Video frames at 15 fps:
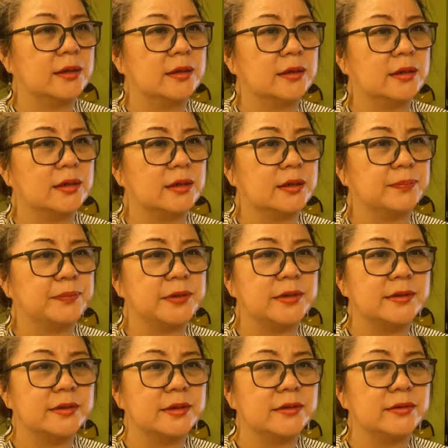the
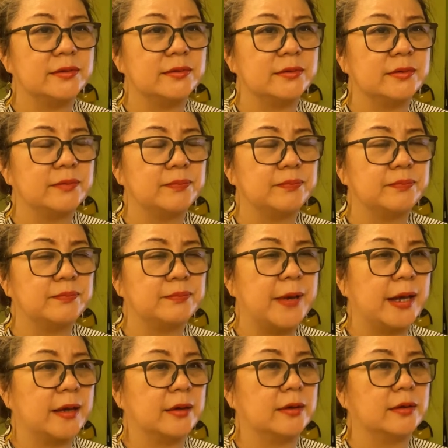peasant
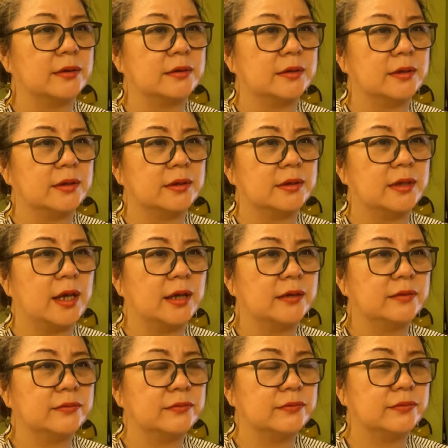packed on the
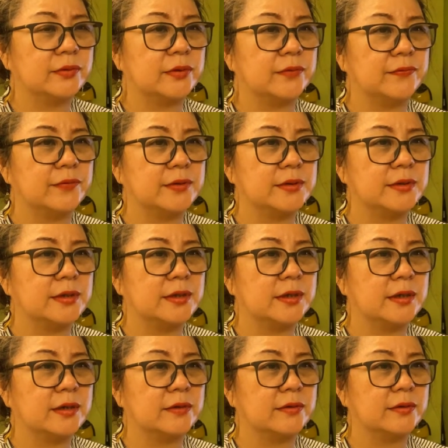dung for the first day
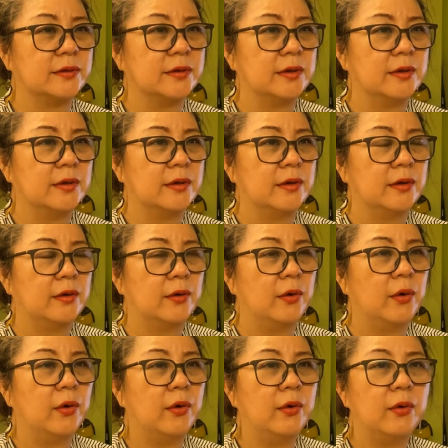and
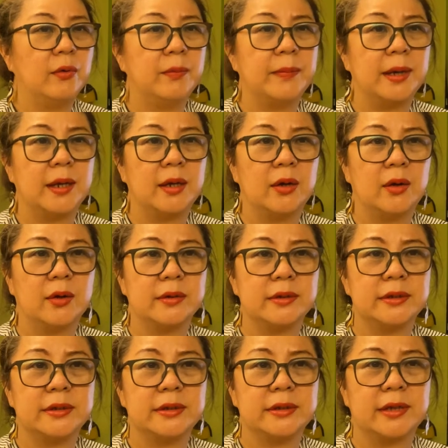oh by Lord,
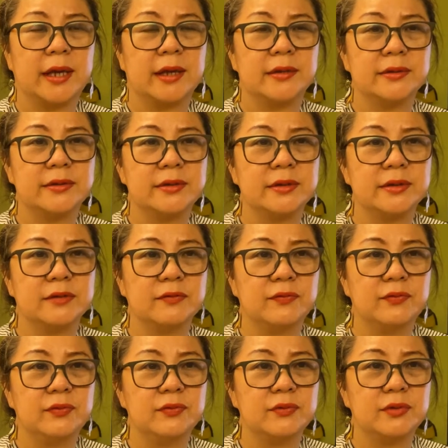he can just
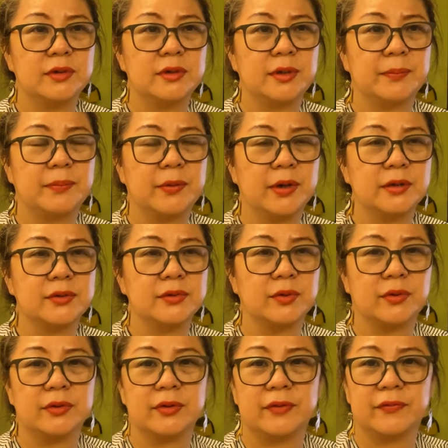flew to the branch
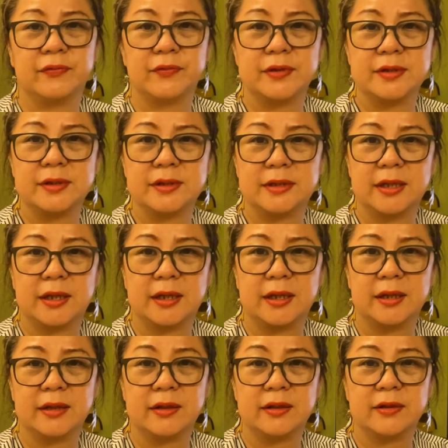on the first day.
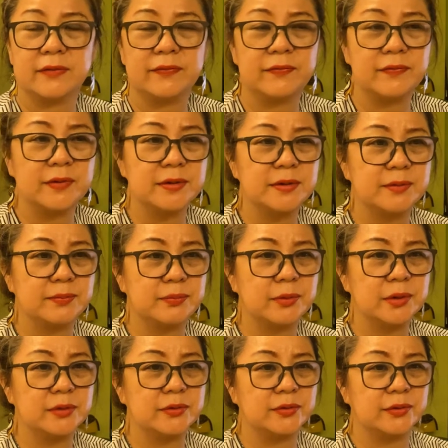The first
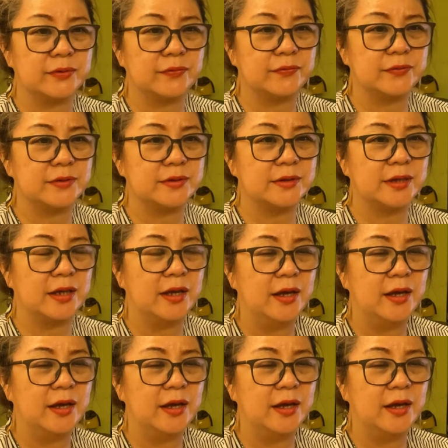branch on the first day.